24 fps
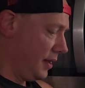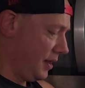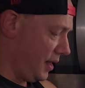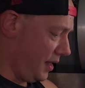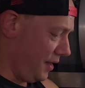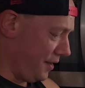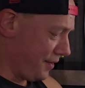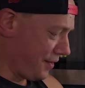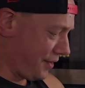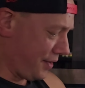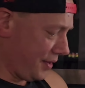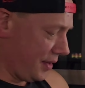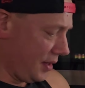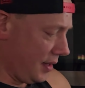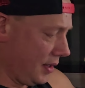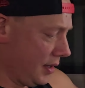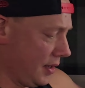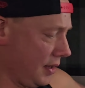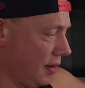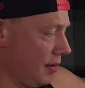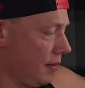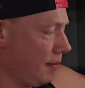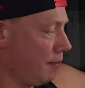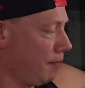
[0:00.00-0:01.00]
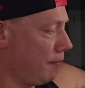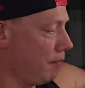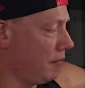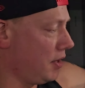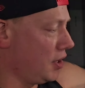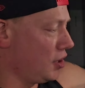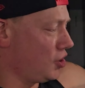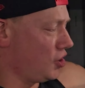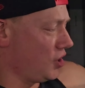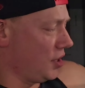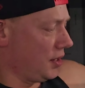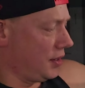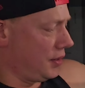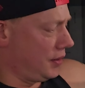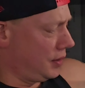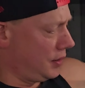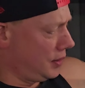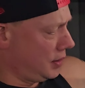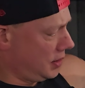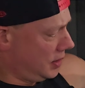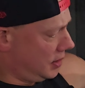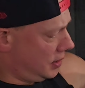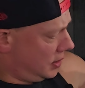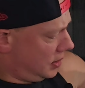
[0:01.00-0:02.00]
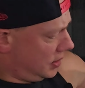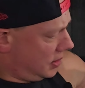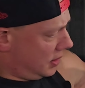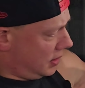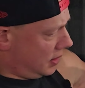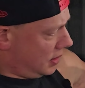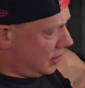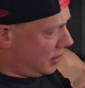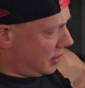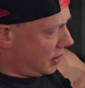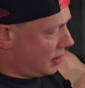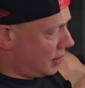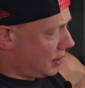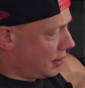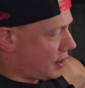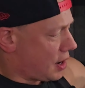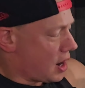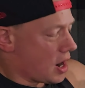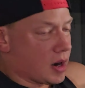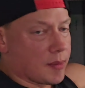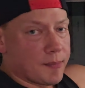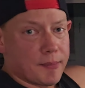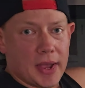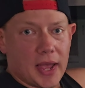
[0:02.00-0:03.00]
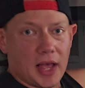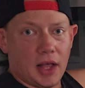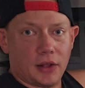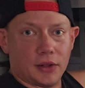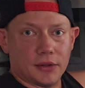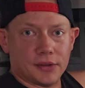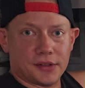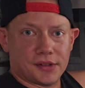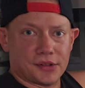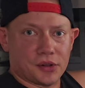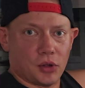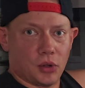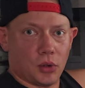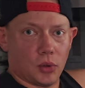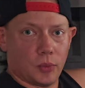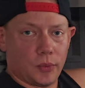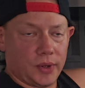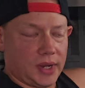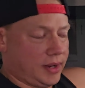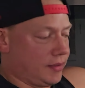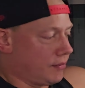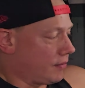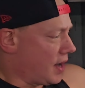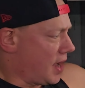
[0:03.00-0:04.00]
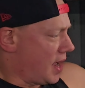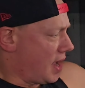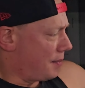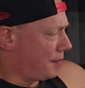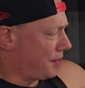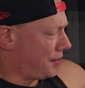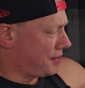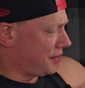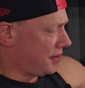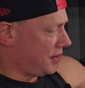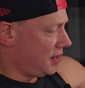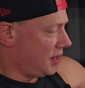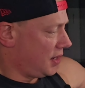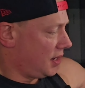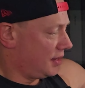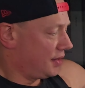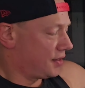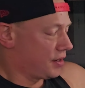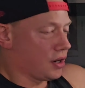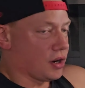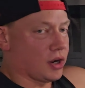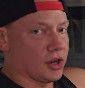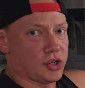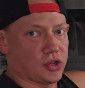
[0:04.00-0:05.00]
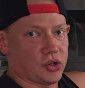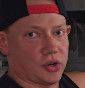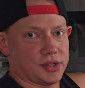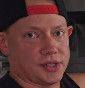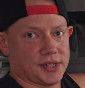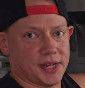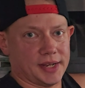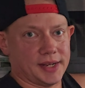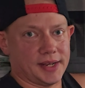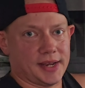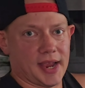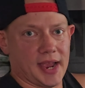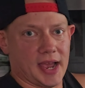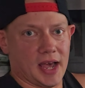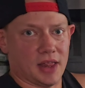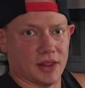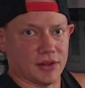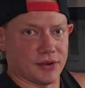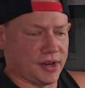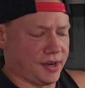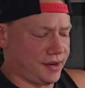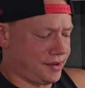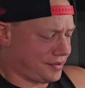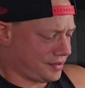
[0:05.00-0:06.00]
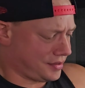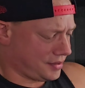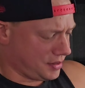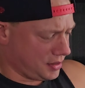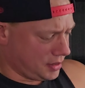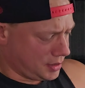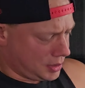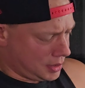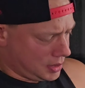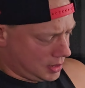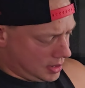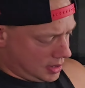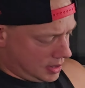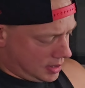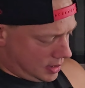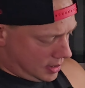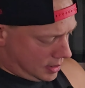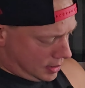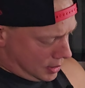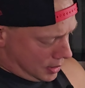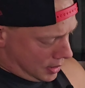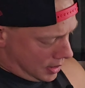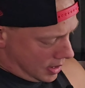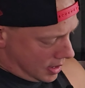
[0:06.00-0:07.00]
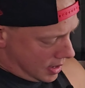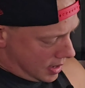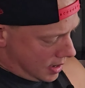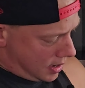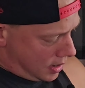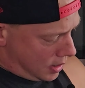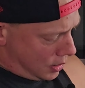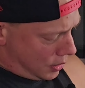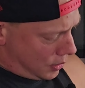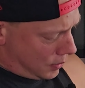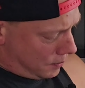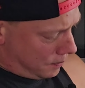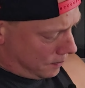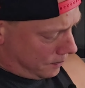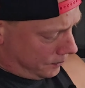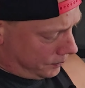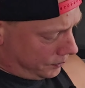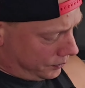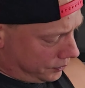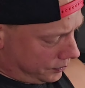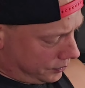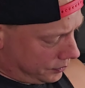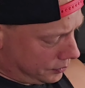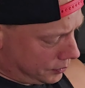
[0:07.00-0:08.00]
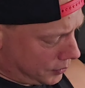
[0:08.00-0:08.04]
these Mission Carb Balance whole wheat wraps. They're 110 calories, um,